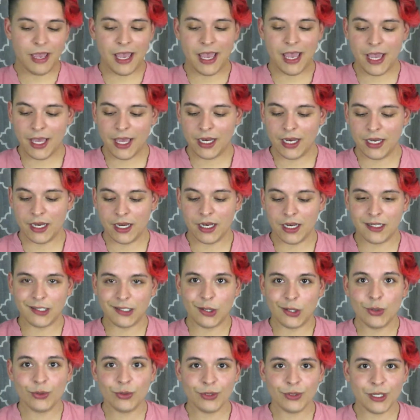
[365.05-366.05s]
And
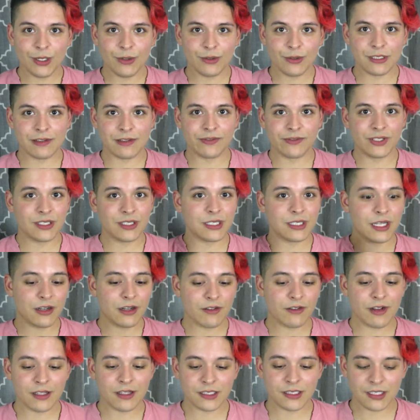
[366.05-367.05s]
who knows, if you stick
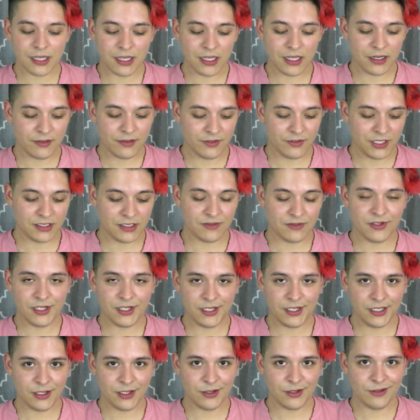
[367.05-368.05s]
around to the end of this
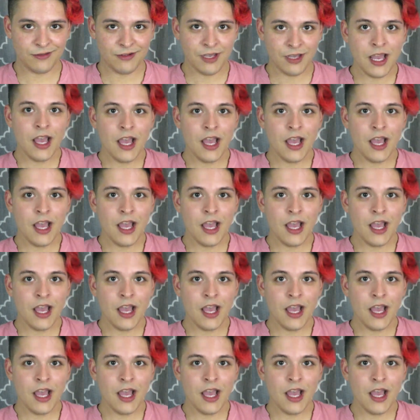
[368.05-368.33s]
video,